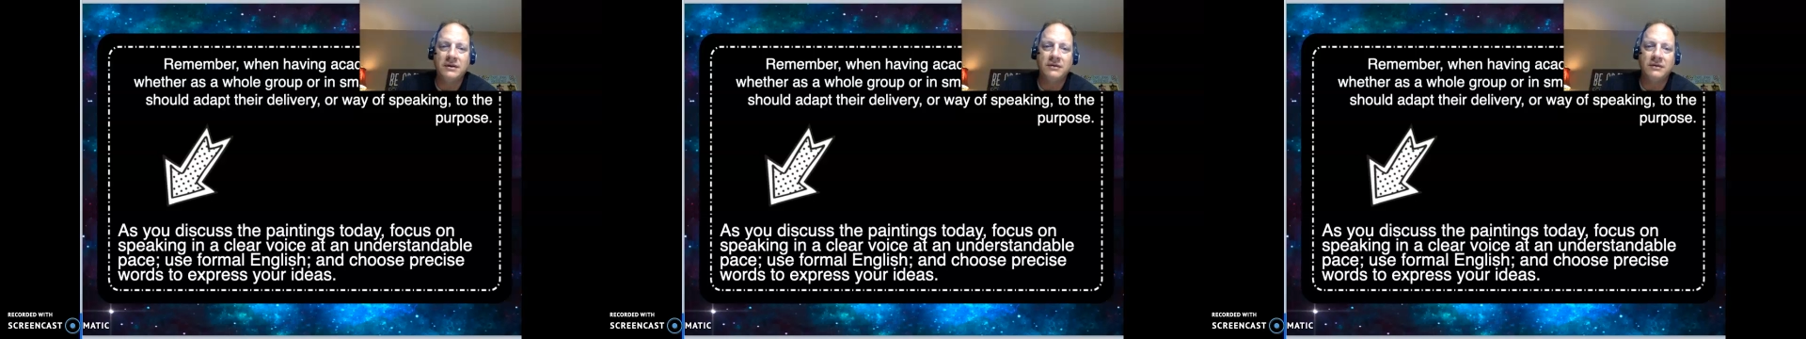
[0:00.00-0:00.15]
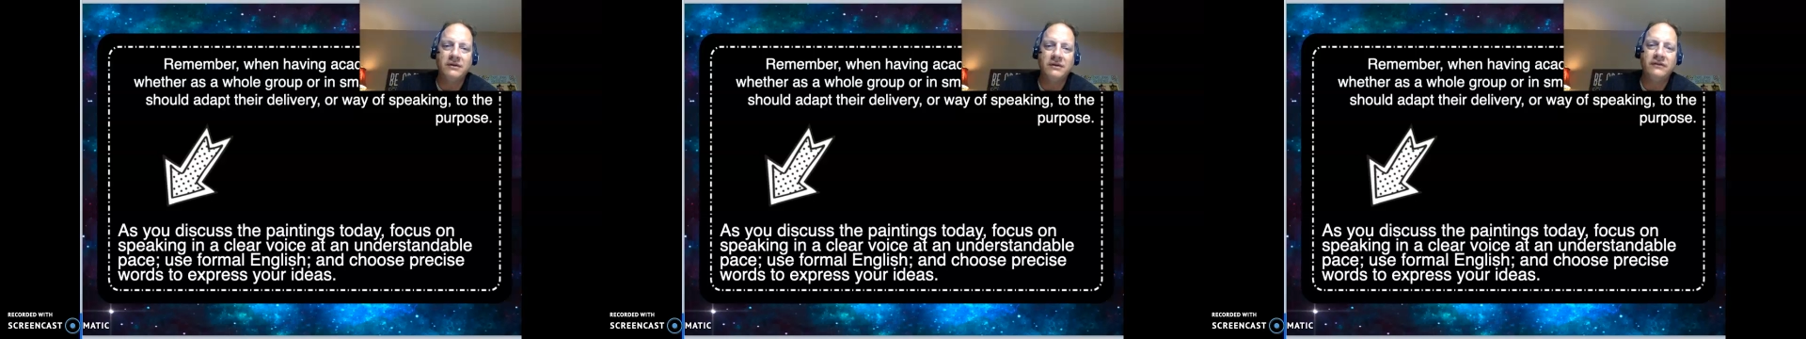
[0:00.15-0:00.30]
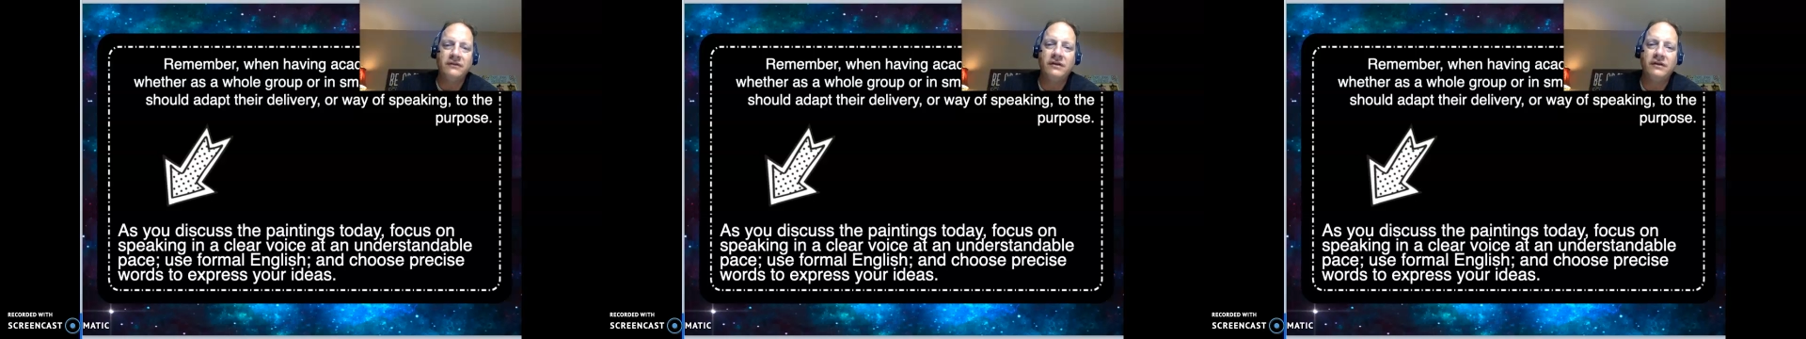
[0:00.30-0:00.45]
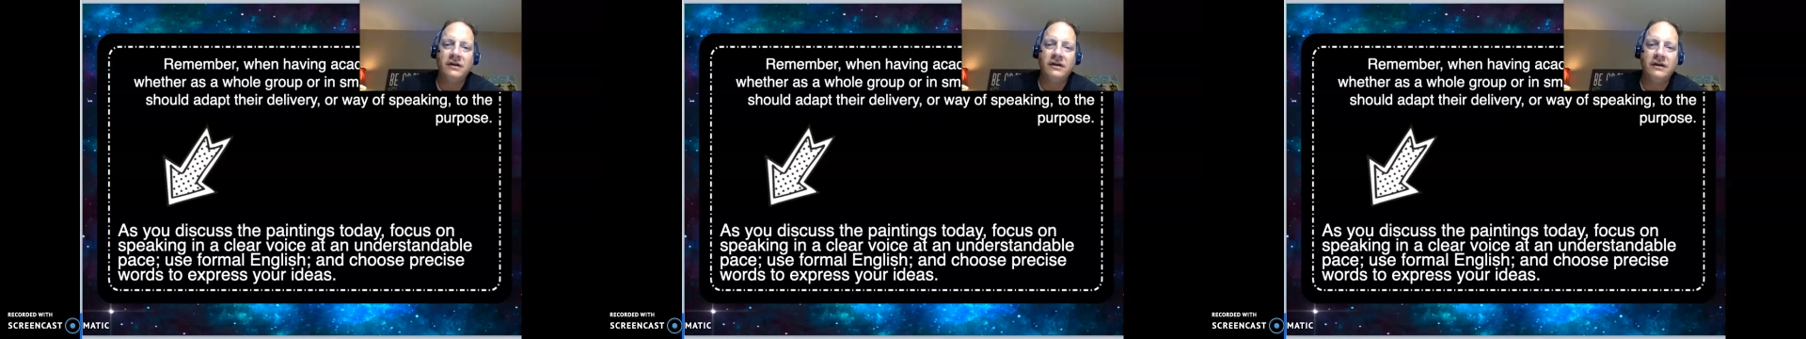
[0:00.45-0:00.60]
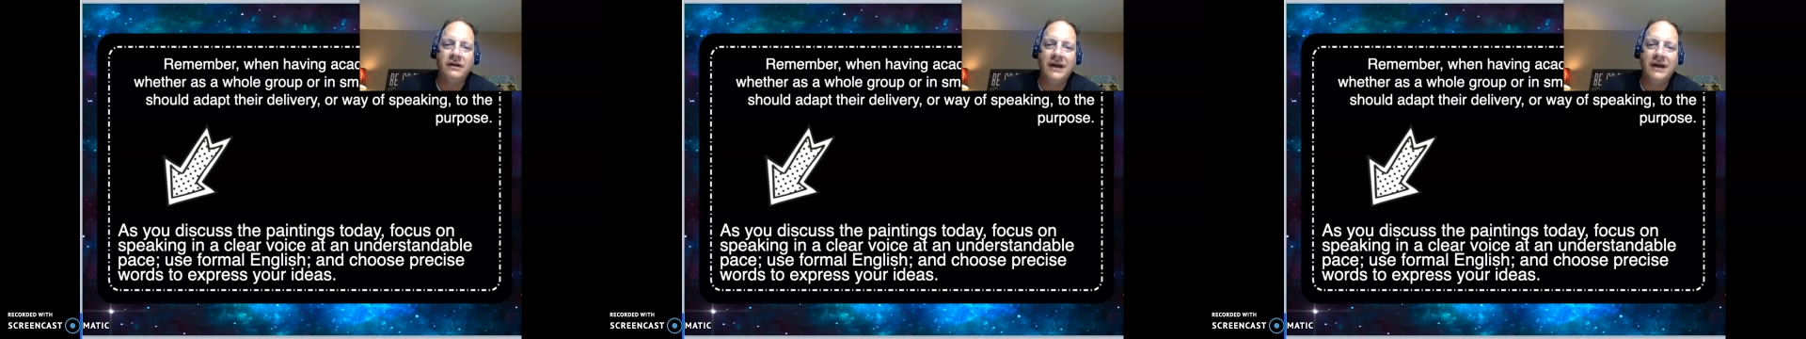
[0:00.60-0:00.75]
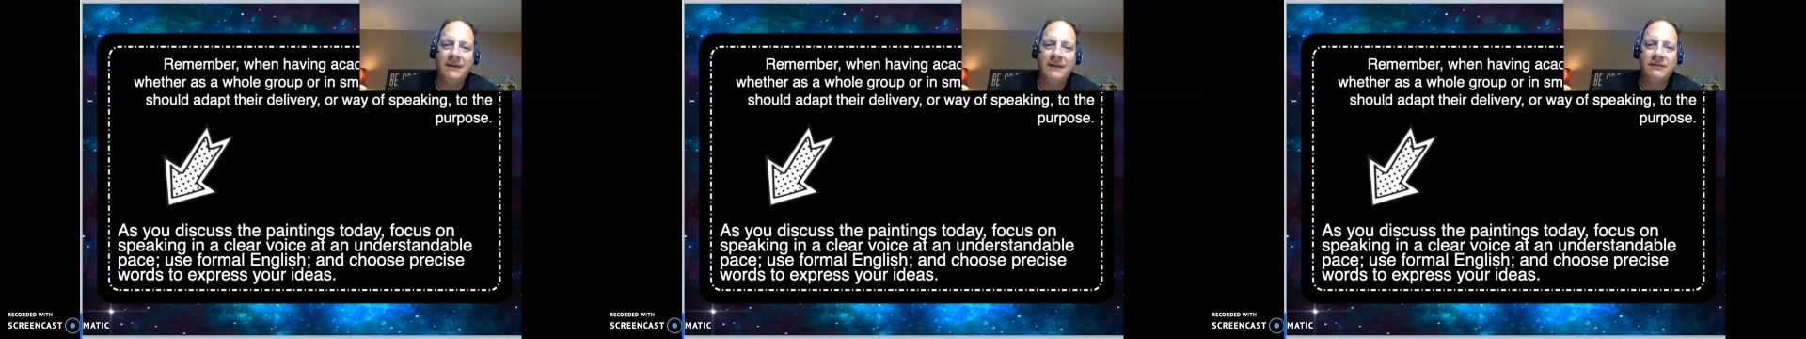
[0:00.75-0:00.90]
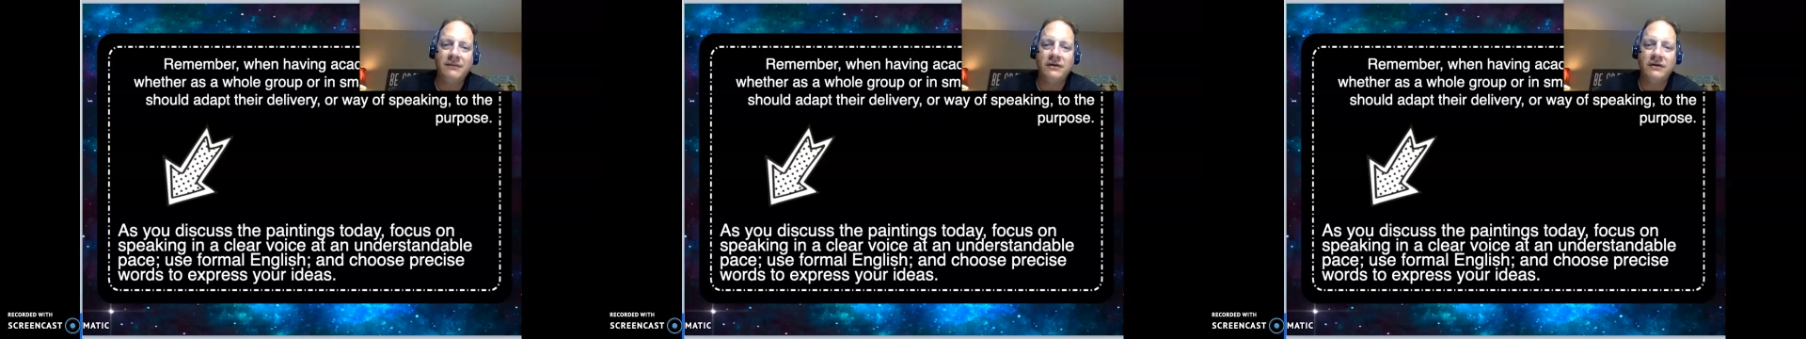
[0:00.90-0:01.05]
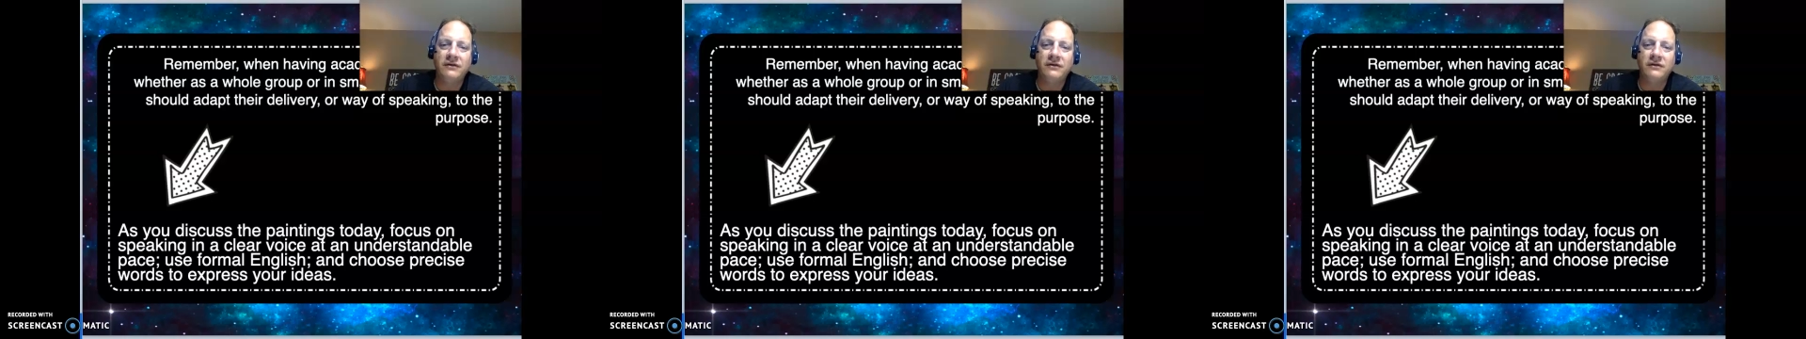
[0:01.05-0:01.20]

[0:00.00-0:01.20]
that we should adapt our